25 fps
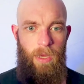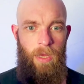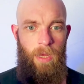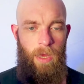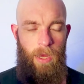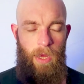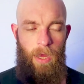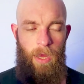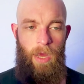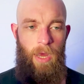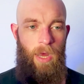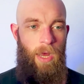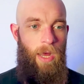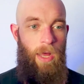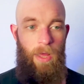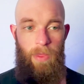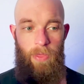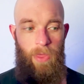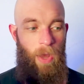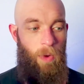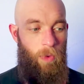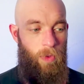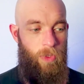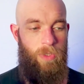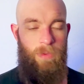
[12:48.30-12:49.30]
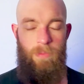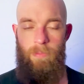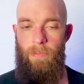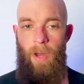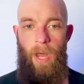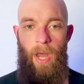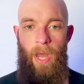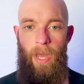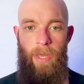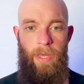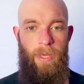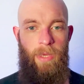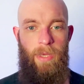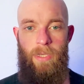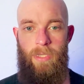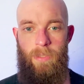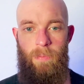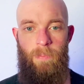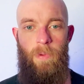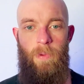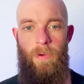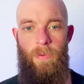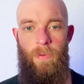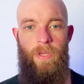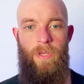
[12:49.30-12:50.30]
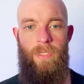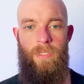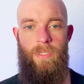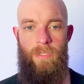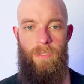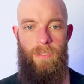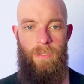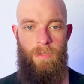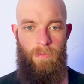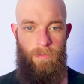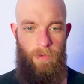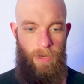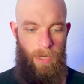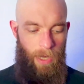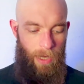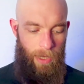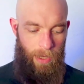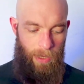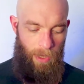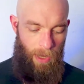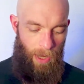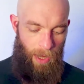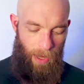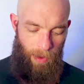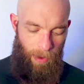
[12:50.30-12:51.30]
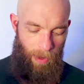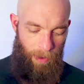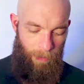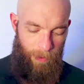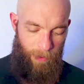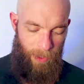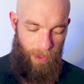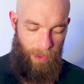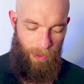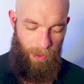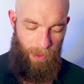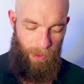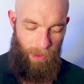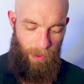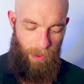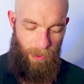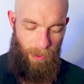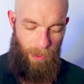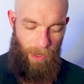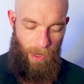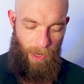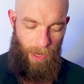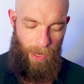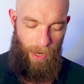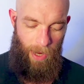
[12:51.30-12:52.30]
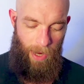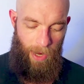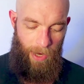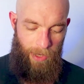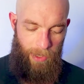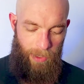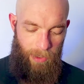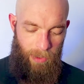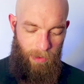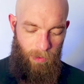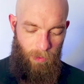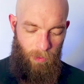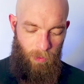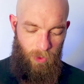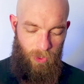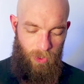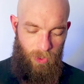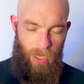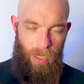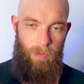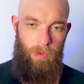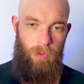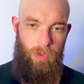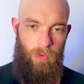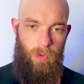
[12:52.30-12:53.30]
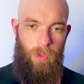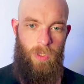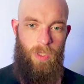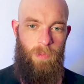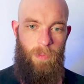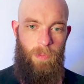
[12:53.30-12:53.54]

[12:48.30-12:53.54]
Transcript: That was my experience. Really, I was able to.